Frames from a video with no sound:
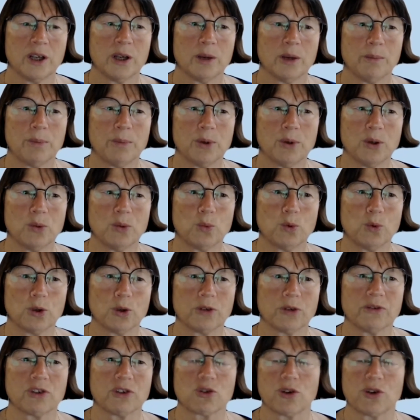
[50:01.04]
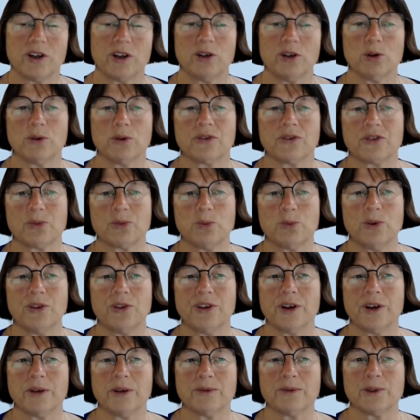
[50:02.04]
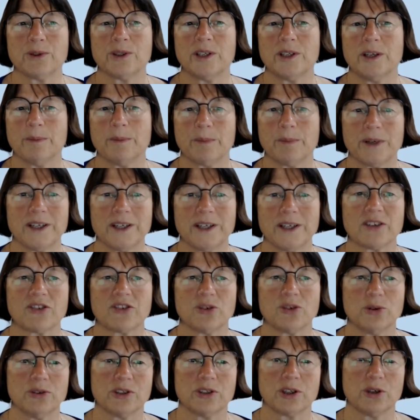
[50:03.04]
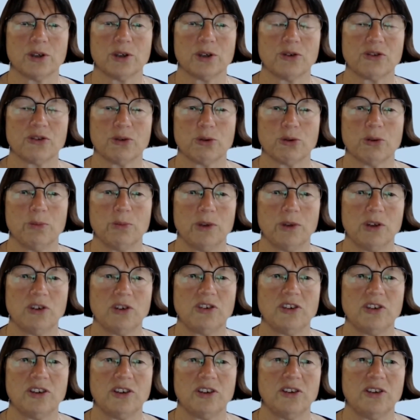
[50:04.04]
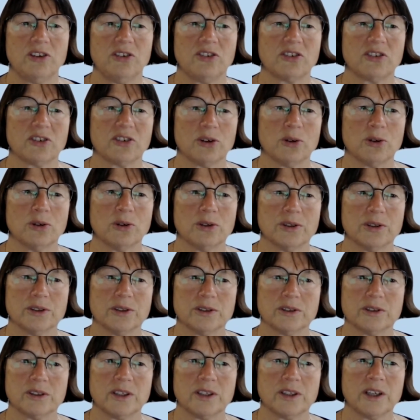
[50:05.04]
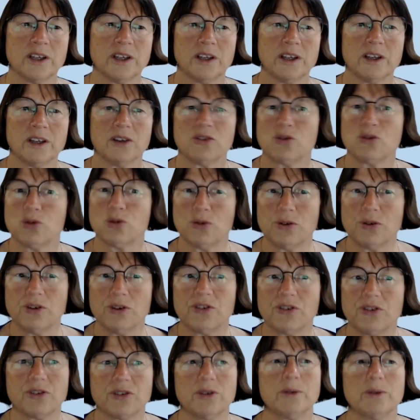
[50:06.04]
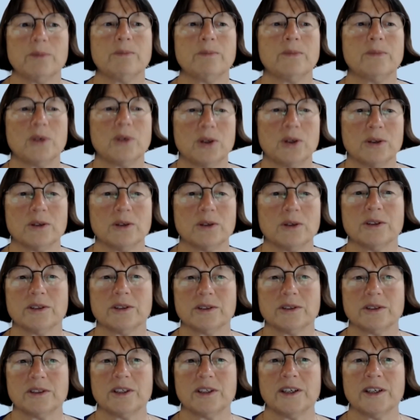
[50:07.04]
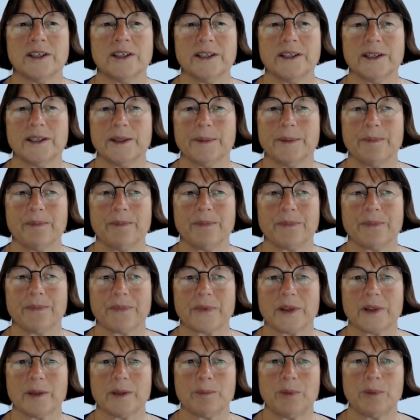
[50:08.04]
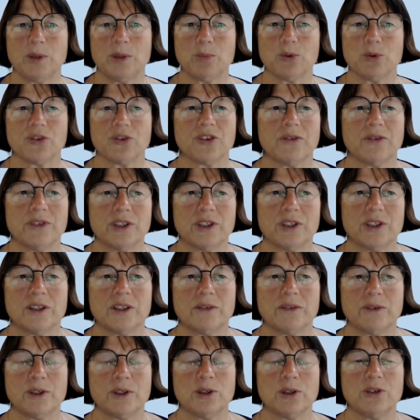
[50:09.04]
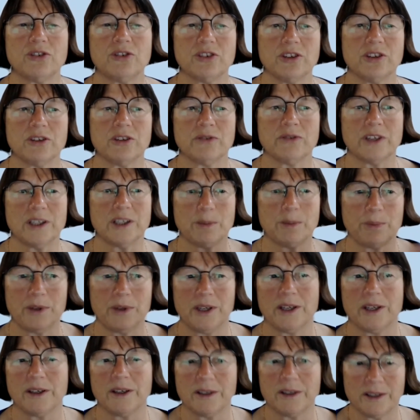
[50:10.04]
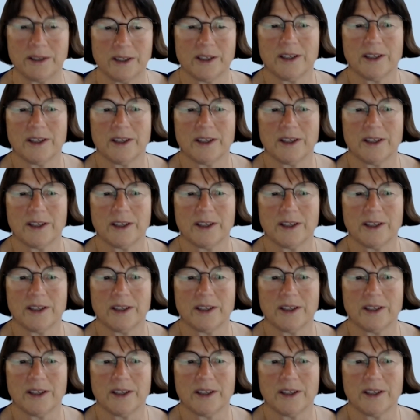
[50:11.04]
but what are the trade-offs with the other impacts on the coastal communities, on tourism, on people's other livelihoods, and developing